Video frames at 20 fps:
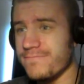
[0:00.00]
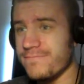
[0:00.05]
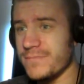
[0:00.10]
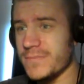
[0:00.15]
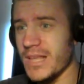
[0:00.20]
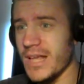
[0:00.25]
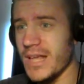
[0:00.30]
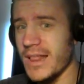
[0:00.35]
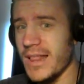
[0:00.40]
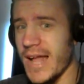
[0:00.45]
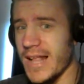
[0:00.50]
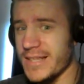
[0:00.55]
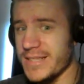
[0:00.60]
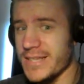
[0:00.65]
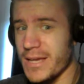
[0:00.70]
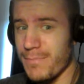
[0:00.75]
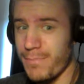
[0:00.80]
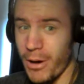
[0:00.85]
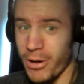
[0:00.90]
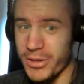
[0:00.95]
let's see
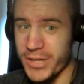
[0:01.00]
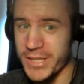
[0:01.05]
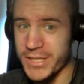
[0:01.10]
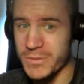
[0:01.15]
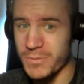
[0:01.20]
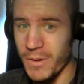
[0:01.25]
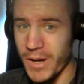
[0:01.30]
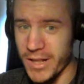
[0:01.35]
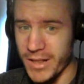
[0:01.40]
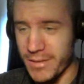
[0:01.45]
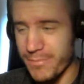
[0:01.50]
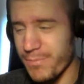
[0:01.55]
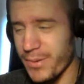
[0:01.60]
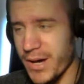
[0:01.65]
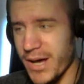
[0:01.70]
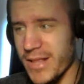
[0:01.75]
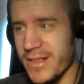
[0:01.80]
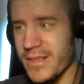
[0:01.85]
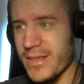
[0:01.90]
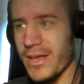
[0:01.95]
about this one.
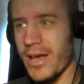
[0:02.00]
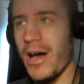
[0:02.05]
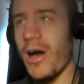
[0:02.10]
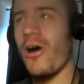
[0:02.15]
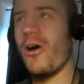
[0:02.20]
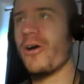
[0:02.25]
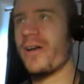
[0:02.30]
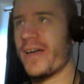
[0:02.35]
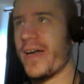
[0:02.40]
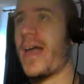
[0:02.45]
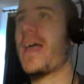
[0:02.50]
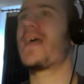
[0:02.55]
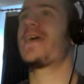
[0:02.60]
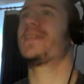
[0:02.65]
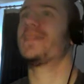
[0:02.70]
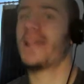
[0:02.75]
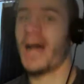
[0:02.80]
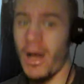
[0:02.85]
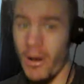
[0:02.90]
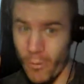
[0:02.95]
But okay,
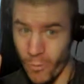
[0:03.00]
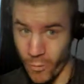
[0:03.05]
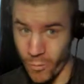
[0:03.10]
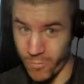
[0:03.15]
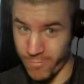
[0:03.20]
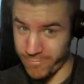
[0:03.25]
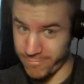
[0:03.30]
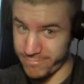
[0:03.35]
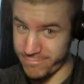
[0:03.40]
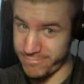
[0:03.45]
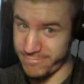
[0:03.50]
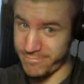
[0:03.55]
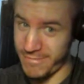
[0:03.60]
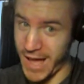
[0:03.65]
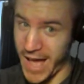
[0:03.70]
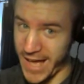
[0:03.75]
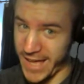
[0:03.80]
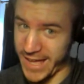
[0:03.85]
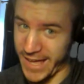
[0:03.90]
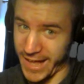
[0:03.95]
now I
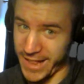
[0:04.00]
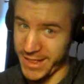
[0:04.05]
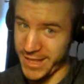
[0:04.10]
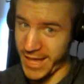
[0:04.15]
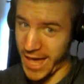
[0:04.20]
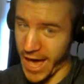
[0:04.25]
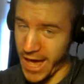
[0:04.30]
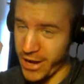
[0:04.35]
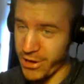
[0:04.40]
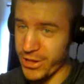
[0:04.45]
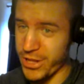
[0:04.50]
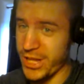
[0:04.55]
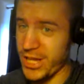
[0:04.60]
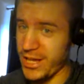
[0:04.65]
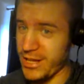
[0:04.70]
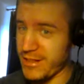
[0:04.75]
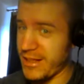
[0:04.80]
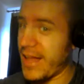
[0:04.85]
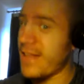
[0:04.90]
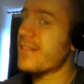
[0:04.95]
can guarantee
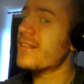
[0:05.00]
that